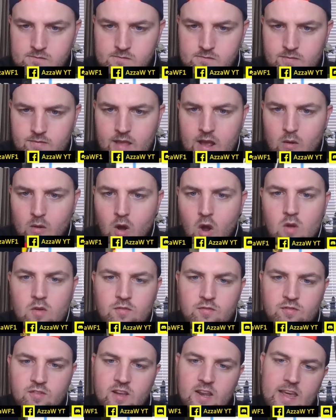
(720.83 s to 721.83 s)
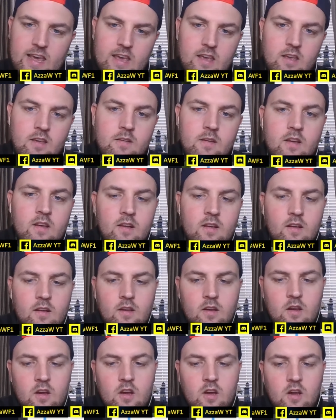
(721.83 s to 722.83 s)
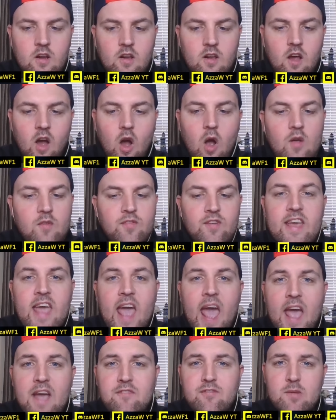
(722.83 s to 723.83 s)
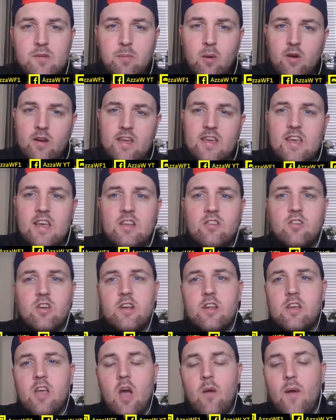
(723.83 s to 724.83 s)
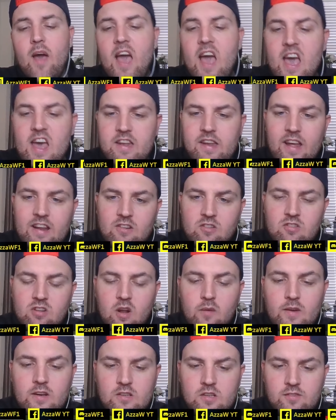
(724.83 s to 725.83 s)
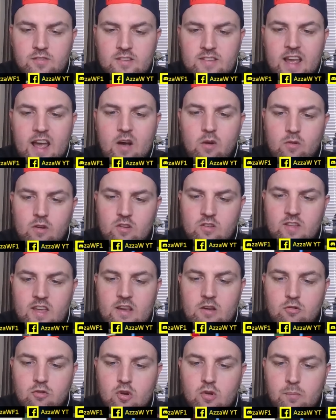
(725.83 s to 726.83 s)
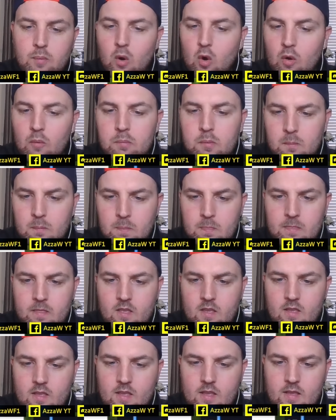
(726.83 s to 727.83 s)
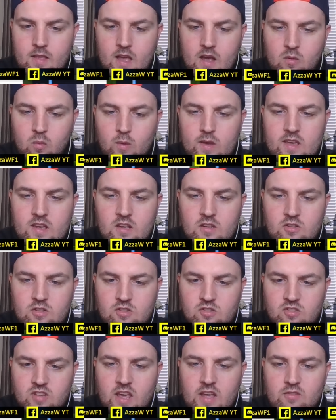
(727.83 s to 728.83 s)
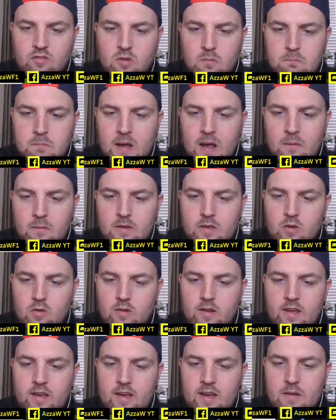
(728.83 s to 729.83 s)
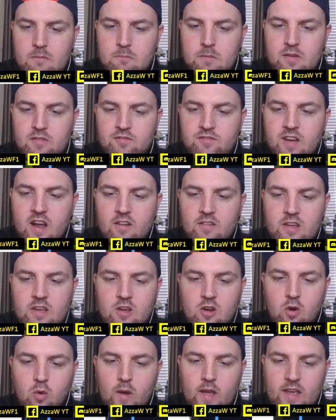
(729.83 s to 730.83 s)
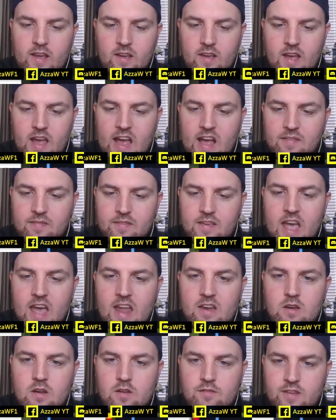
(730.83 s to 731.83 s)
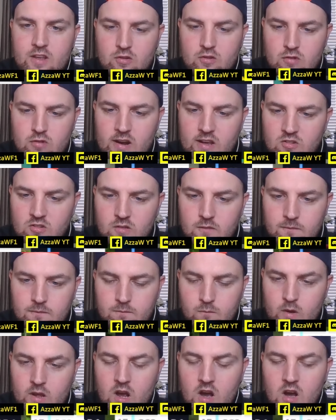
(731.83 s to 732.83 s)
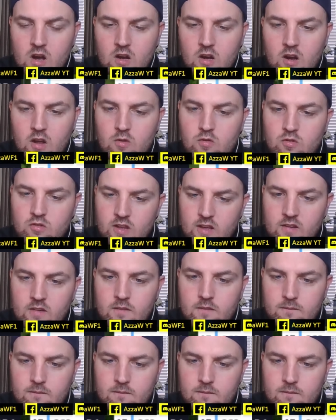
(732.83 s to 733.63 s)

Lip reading: Now, hopefully everybody is going to go ahead and slow each other down as they group up. And we can just save some power unit and be very quick at the end of this race. We are closing